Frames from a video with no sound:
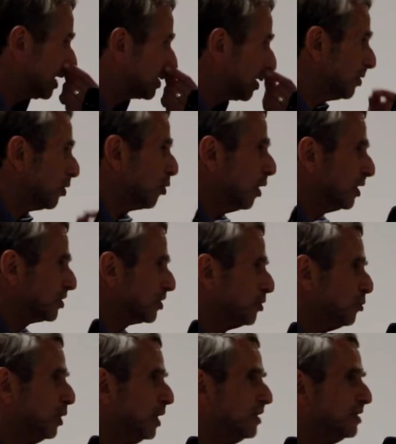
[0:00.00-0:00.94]
So the
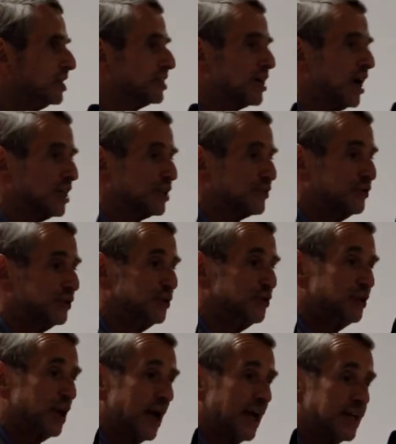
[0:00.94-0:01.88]
question we discussed for
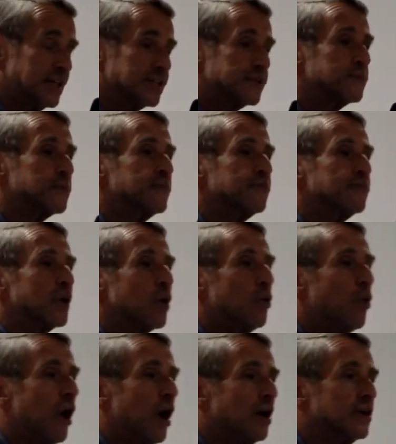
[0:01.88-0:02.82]
two days
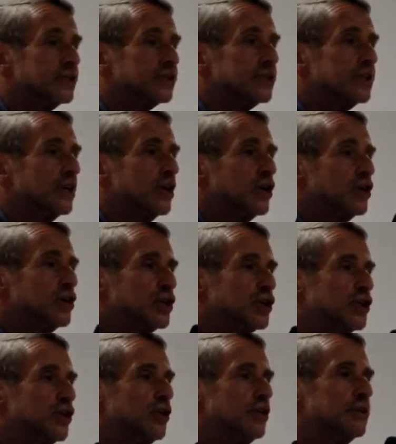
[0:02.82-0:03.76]
was,
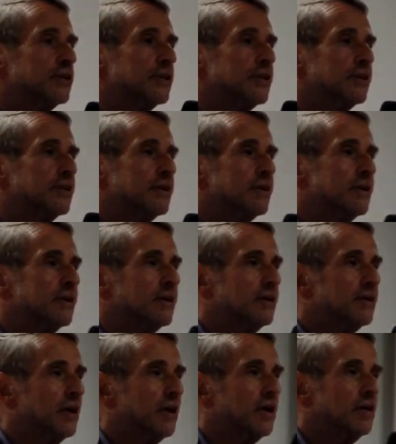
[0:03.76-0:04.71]
should
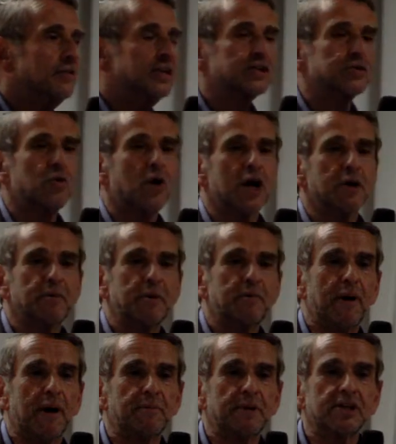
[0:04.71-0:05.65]
this work
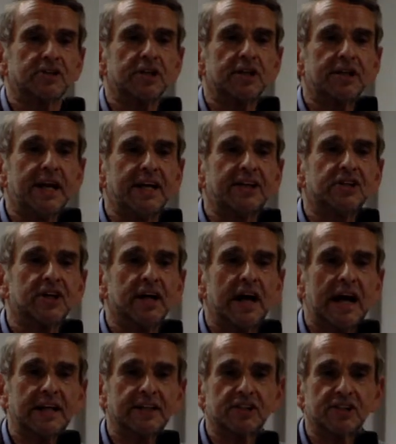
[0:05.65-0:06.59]
be published in
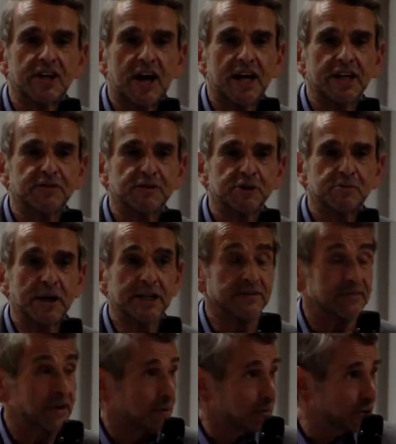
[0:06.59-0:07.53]
Nature and Science
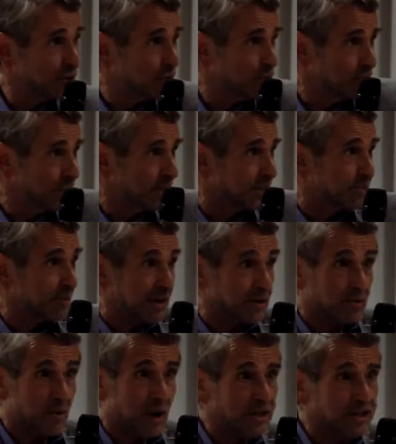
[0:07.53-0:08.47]
respectively? It was an audience
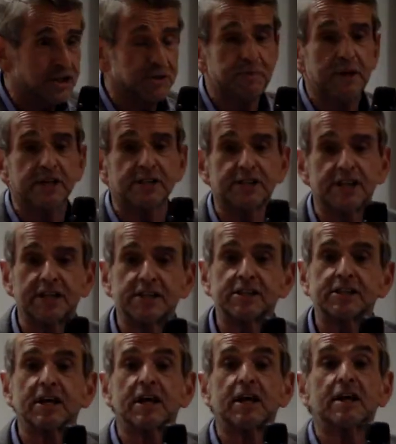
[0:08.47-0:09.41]
about twice as big as
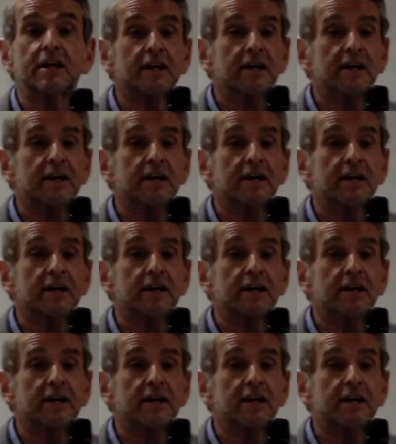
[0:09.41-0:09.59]
this,